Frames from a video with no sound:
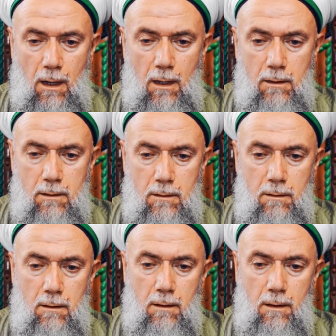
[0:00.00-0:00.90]
And
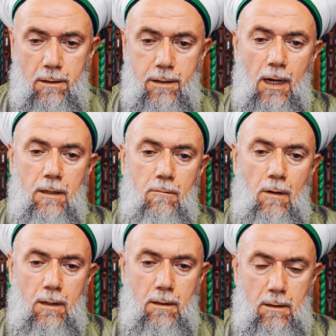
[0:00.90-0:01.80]
third
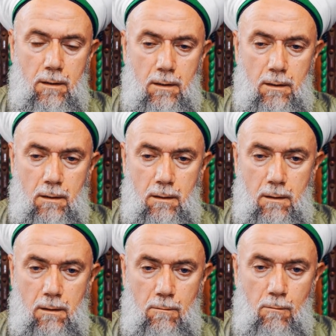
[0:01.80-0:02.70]
one
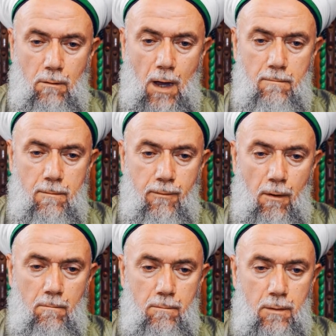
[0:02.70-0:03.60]
who come
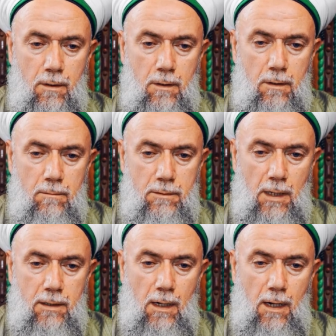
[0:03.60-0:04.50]
from
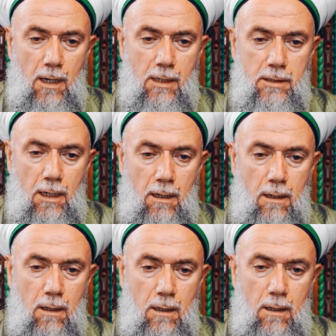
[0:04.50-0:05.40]
Central
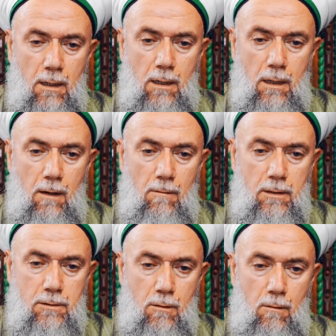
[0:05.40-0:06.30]
Asia, they
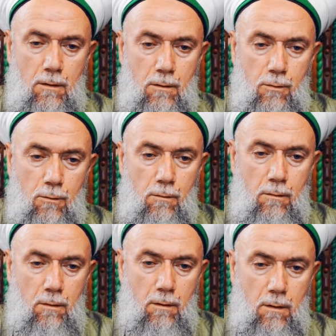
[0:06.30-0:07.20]
was going
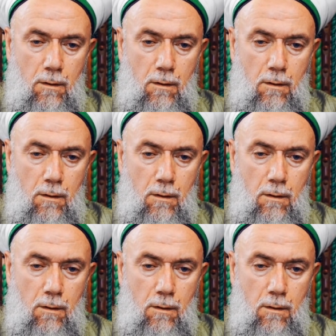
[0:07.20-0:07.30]
through